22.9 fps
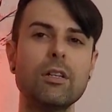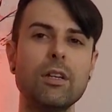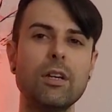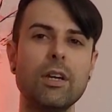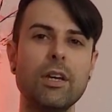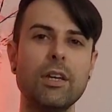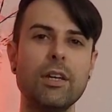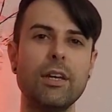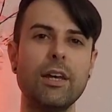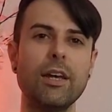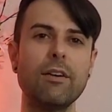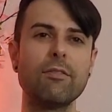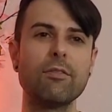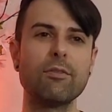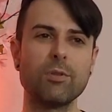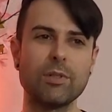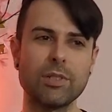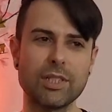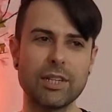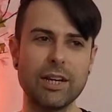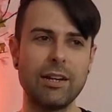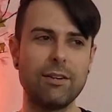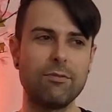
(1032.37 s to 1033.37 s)
and
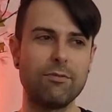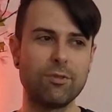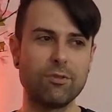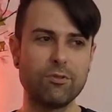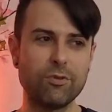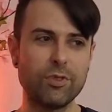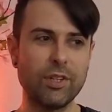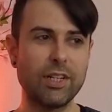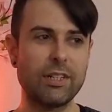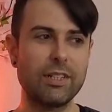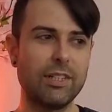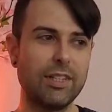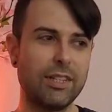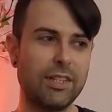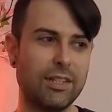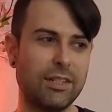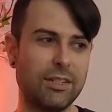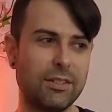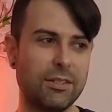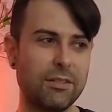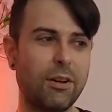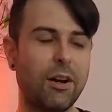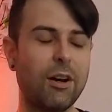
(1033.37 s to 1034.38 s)
everyone's kind of
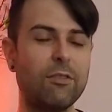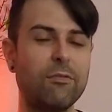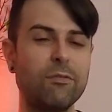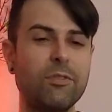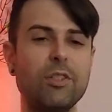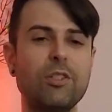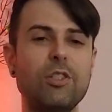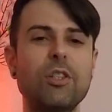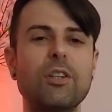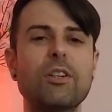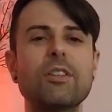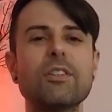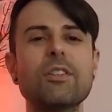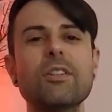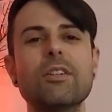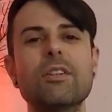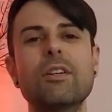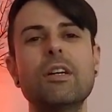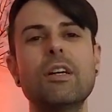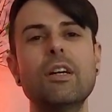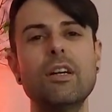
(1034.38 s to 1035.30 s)
reflecting off each other.